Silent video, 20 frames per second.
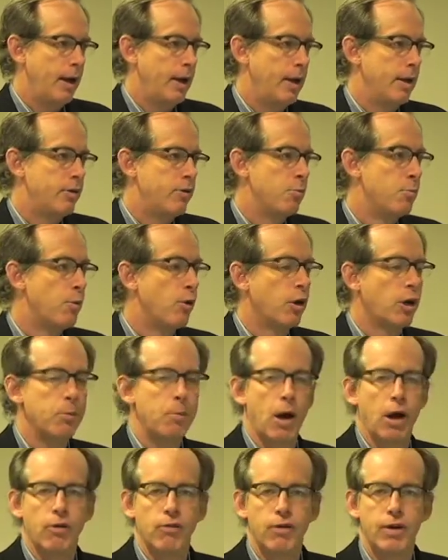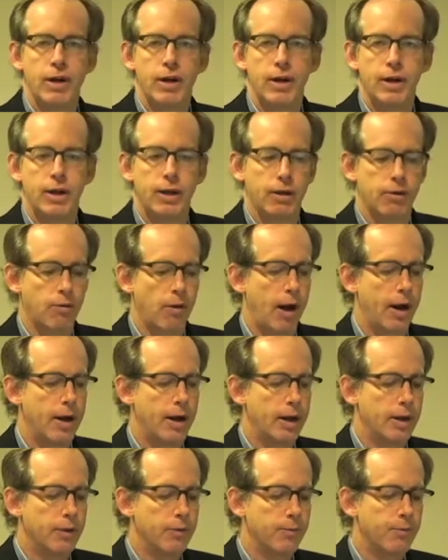It's a book about reading and
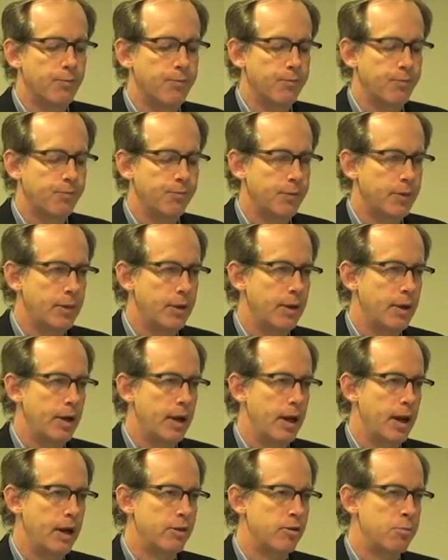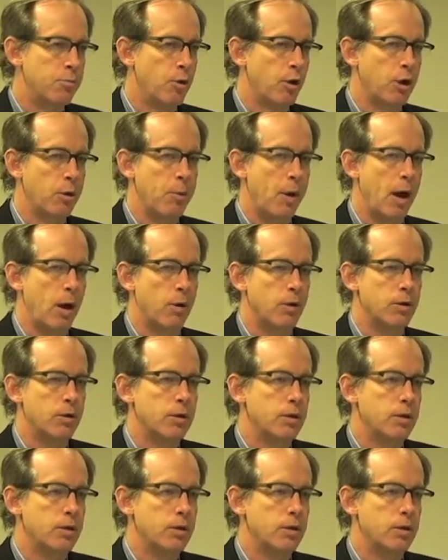writing, and it's a book about